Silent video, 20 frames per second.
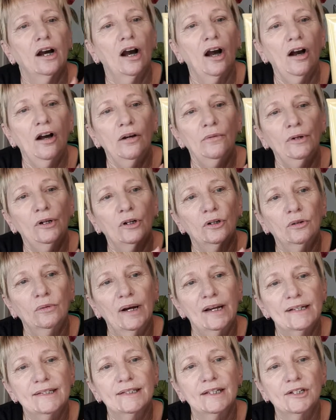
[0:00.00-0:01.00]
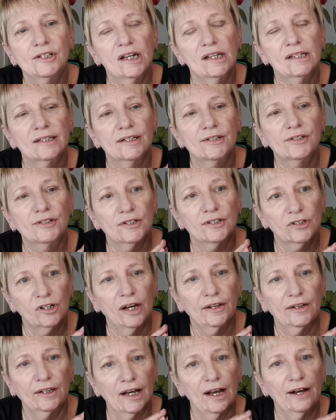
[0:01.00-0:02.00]
I would always suggest to
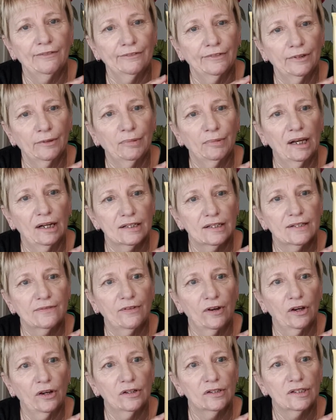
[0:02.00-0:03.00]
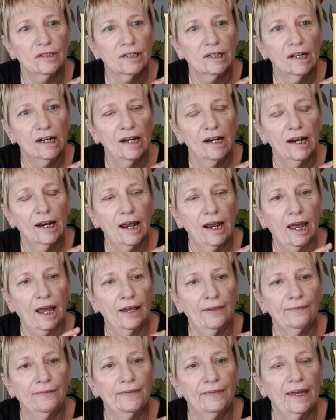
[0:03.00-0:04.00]
try the Comfort Plus first
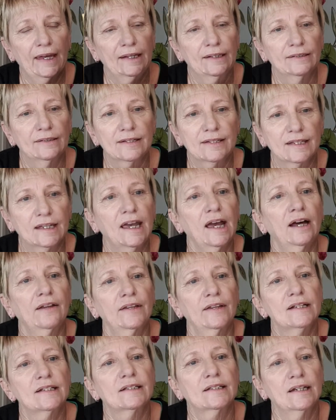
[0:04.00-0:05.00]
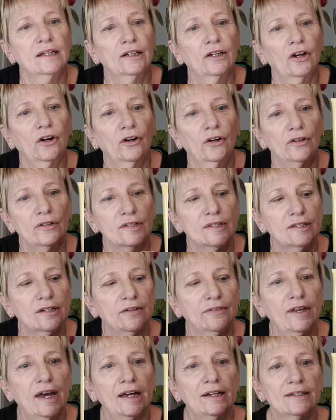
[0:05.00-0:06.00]
and then see how their skin goes.
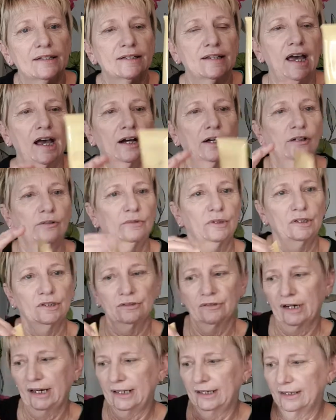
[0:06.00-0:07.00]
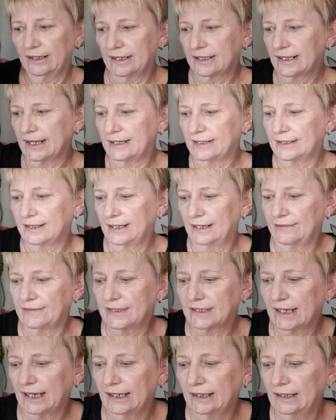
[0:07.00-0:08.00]
So that's how I would treat a sensitive
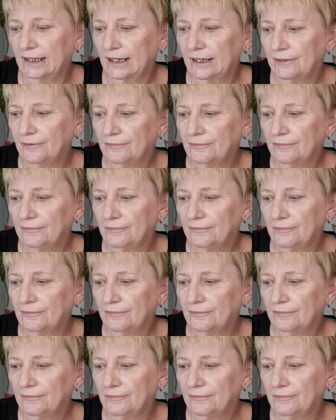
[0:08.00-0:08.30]
skin.